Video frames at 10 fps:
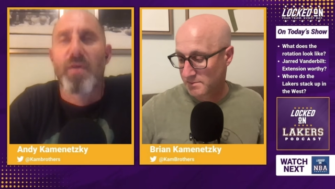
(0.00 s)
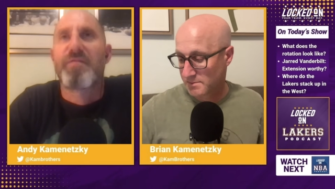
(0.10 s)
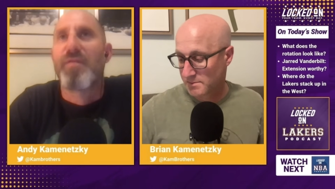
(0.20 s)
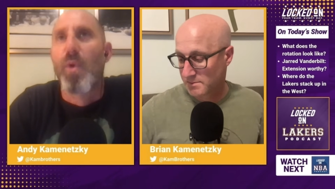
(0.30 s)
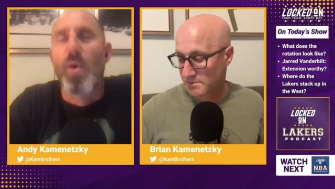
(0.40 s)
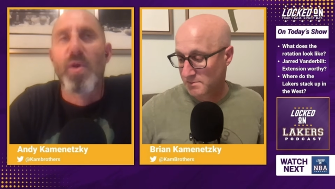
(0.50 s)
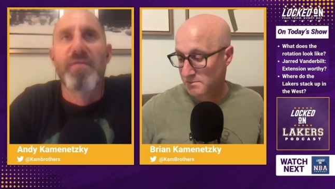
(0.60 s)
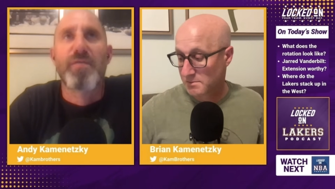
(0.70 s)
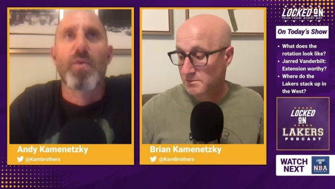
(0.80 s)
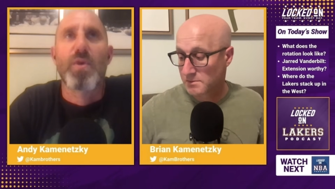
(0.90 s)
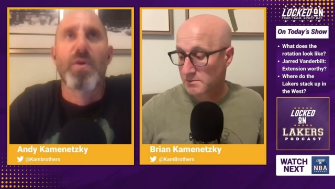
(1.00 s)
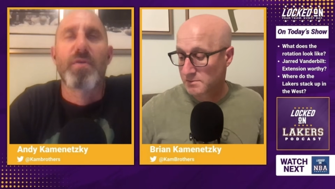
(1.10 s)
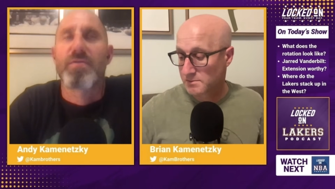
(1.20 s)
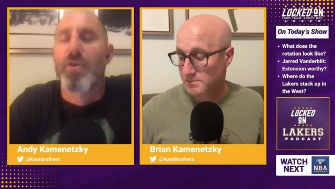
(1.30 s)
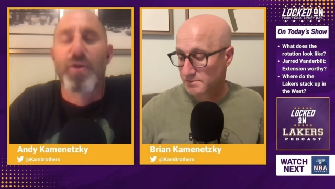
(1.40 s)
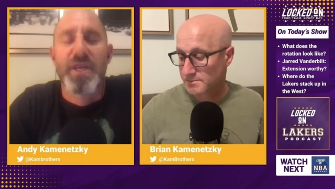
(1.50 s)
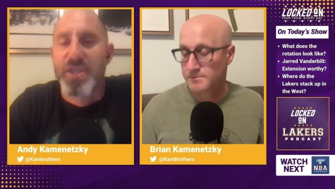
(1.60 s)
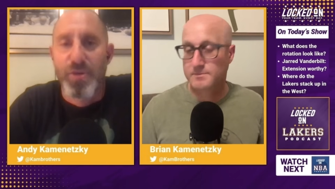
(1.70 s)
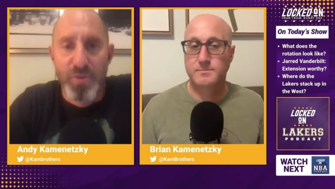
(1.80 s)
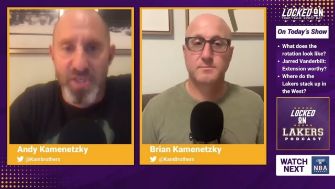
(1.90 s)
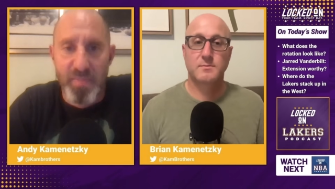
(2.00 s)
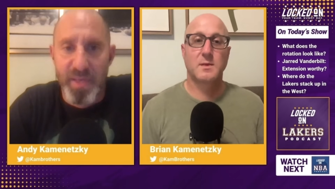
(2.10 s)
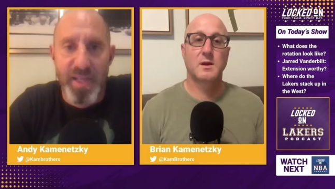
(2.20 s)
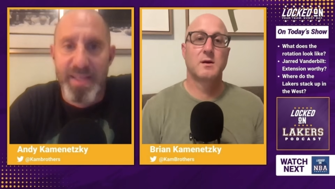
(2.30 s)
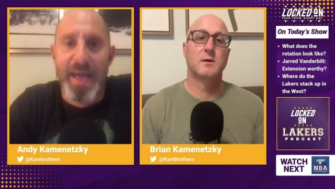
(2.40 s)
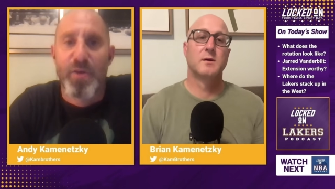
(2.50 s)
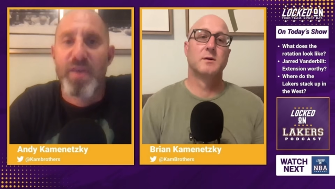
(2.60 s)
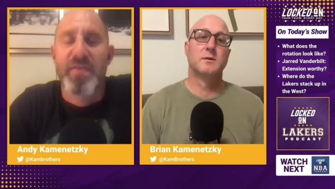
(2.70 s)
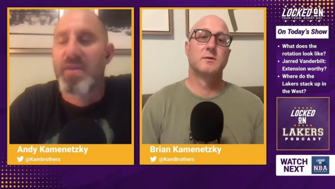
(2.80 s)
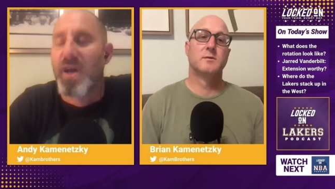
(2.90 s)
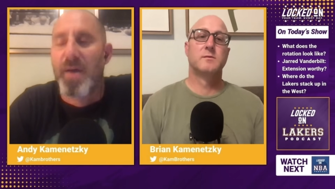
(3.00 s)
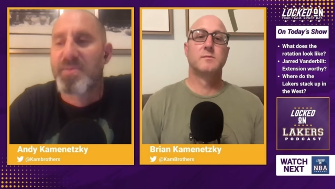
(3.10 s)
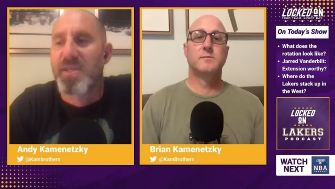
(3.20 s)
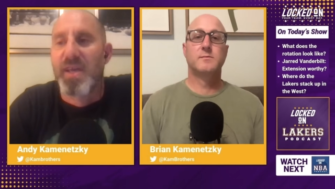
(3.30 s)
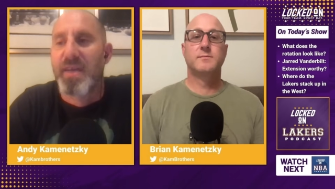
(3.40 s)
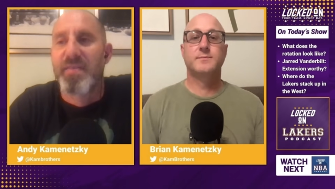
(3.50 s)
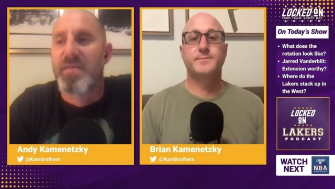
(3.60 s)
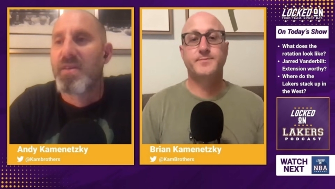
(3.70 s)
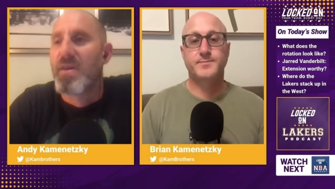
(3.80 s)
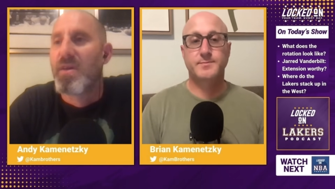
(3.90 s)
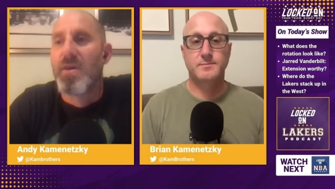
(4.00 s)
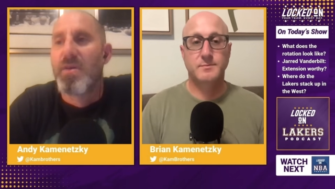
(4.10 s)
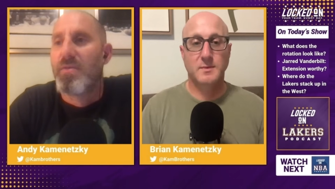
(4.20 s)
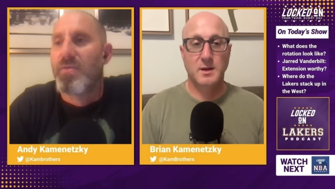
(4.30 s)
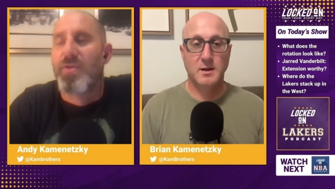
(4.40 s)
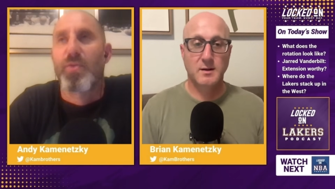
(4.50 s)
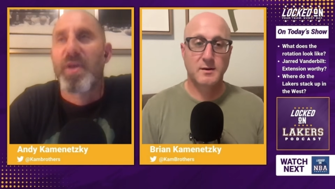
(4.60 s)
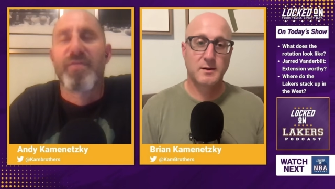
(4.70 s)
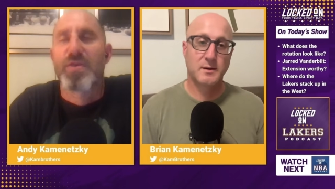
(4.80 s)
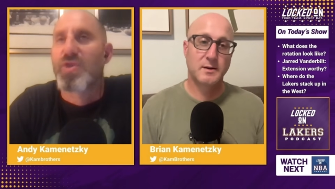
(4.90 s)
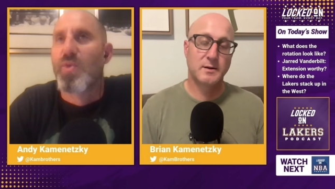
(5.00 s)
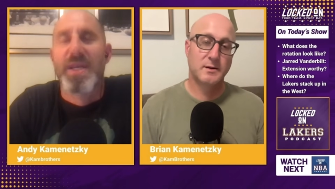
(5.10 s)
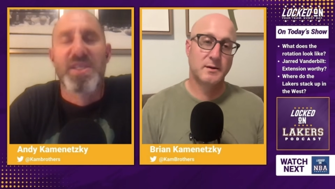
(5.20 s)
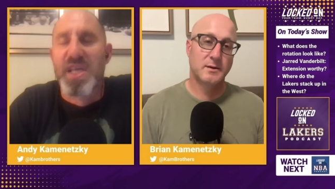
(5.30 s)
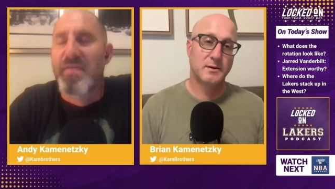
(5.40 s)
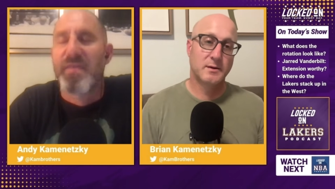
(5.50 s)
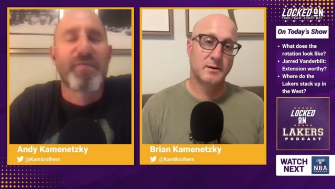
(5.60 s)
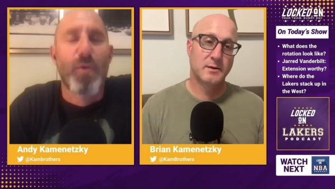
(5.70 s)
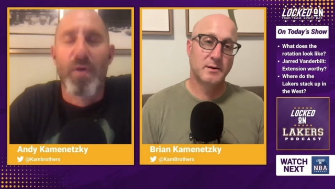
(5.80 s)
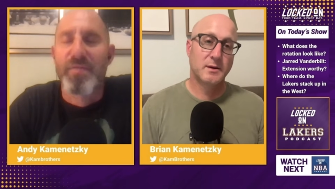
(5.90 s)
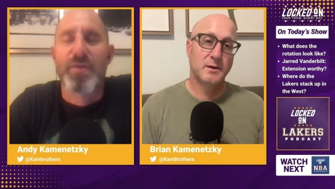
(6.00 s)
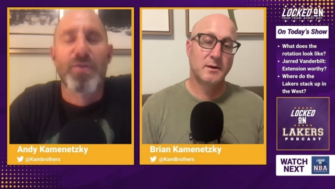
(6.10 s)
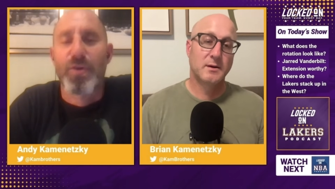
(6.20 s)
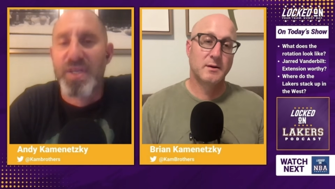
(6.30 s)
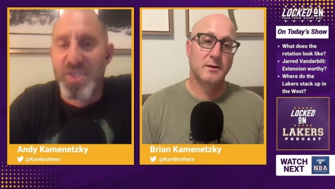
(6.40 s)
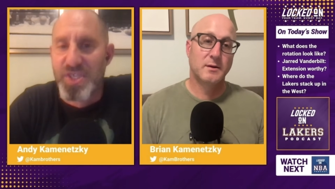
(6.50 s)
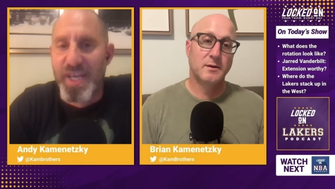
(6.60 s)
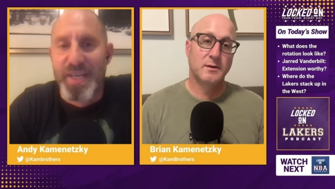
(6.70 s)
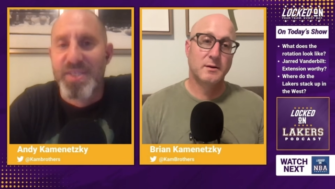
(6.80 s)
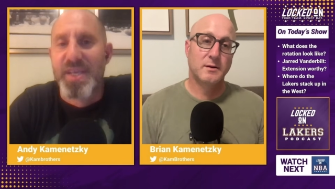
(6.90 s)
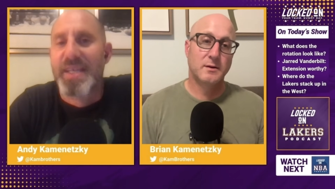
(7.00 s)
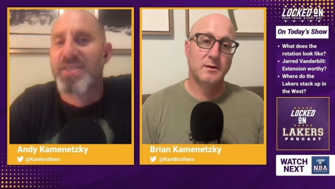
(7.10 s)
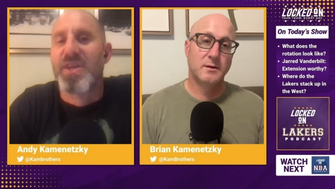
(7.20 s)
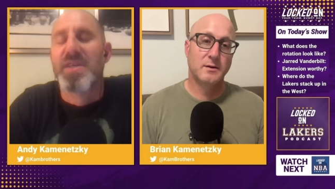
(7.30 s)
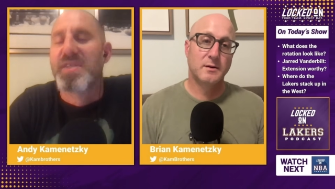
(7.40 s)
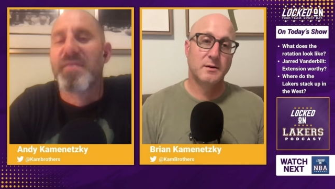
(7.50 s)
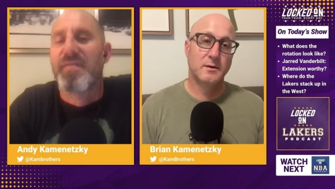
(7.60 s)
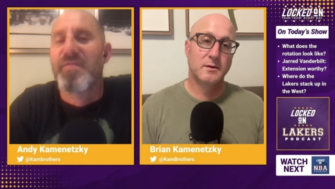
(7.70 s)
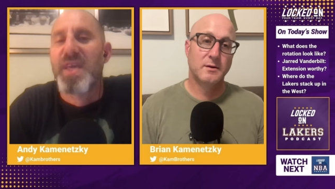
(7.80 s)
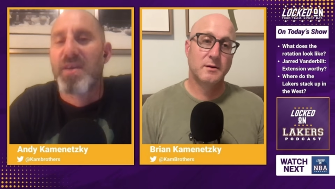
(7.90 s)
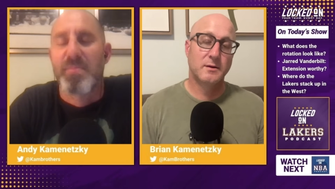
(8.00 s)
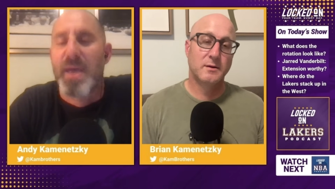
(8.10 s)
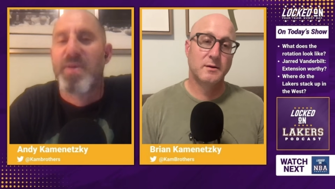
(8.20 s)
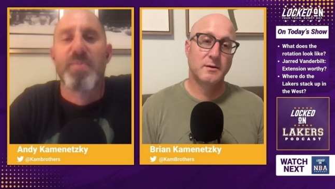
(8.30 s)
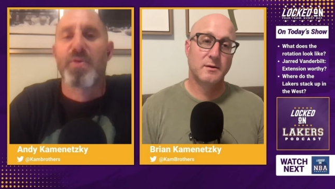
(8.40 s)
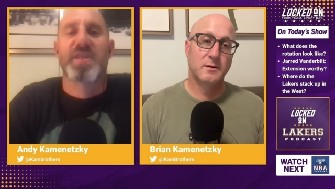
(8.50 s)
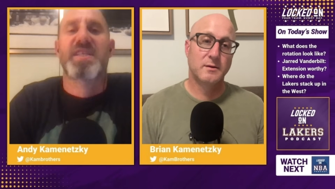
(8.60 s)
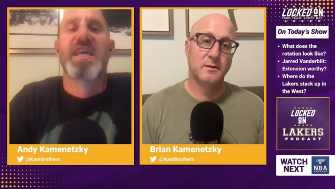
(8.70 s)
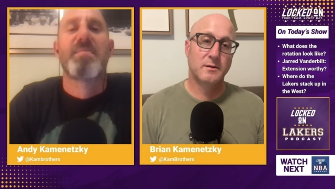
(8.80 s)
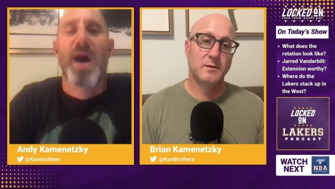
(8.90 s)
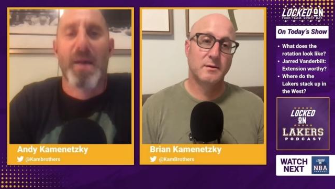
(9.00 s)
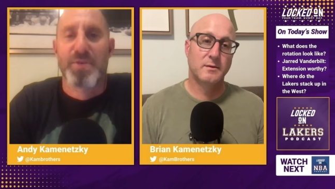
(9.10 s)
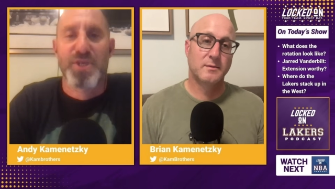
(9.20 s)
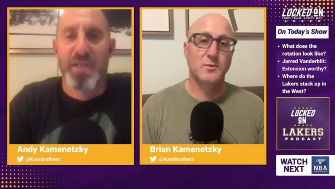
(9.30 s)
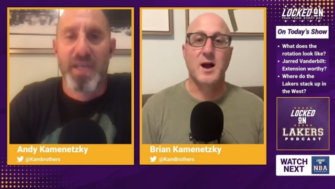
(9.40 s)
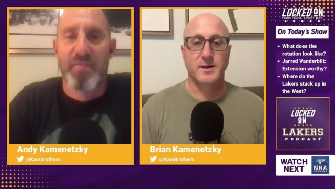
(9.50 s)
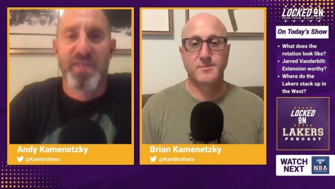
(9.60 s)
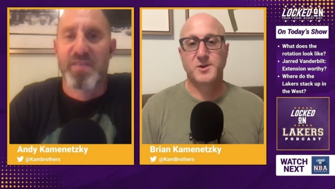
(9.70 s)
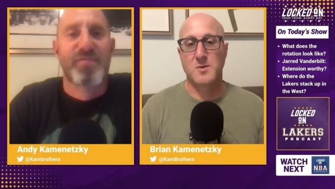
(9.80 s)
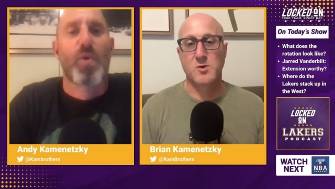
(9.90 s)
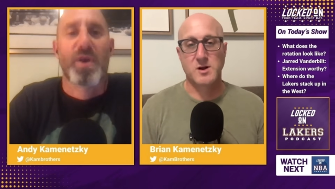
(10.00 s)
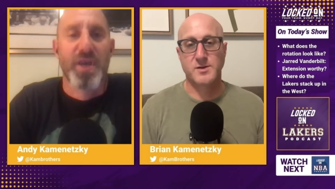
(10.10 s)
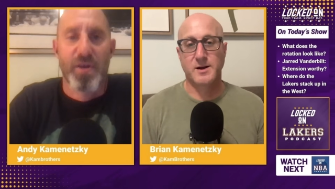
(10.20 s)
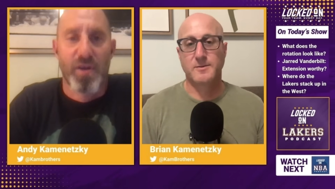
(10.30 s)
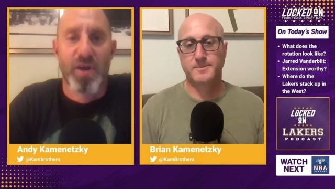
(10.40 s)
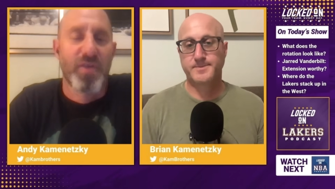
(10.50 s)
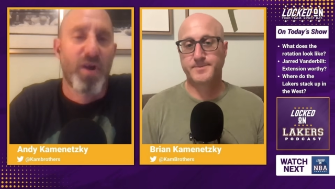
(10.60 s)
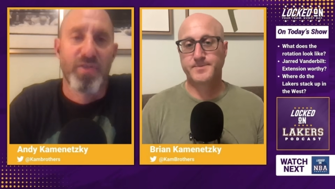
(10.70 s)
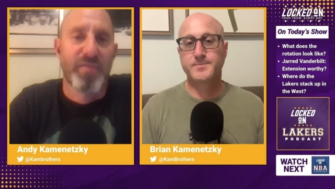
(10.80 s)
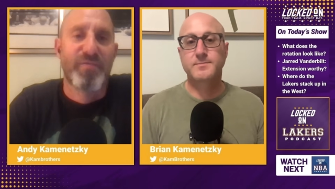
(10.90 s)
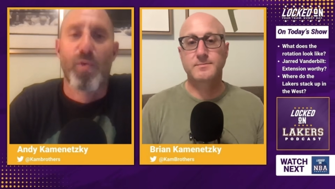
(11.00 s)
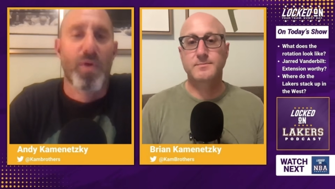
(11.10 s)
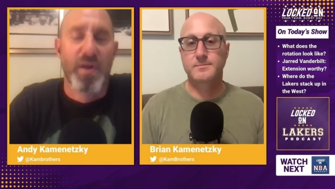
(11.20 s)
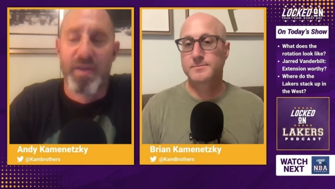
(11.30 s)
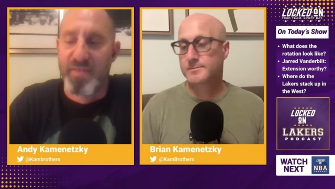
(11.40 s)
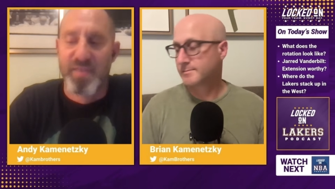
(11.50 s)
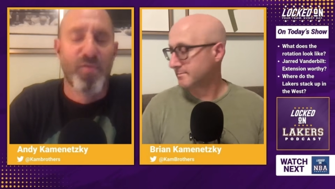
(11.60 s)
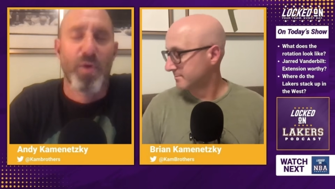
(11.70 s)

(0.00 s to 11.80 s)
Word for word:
Speaker 1: four for 32, something like that, or even up to like three for 27, four for 36. It doesn't feel maybe you put a team option right. if it's a four year on on the four if it's a four